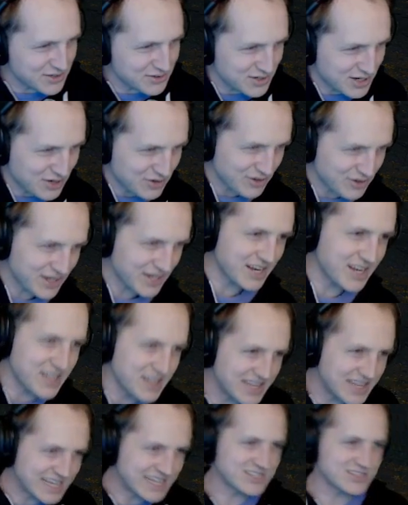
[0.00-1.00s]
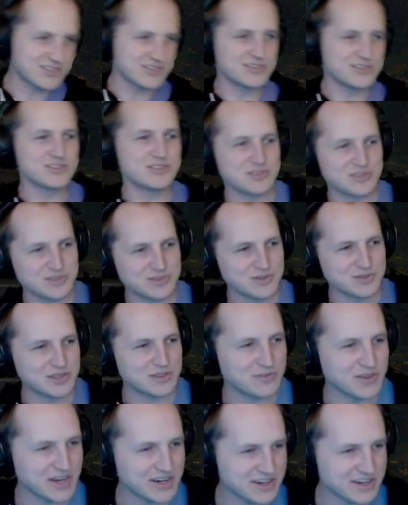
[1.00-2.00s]
to create elixirs with
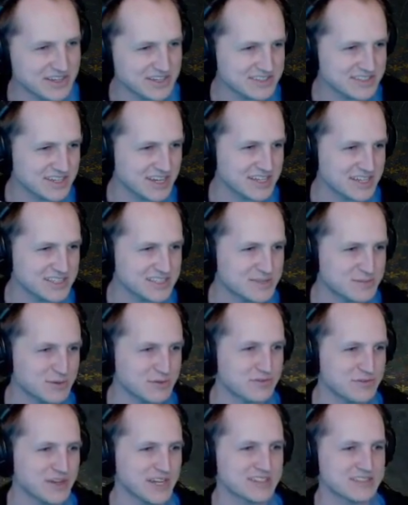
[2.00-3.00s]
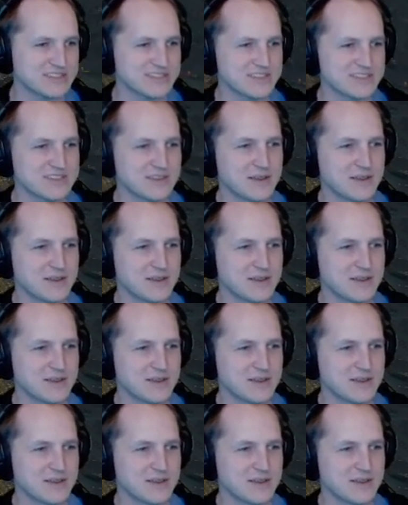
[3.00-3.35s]
various custom effects.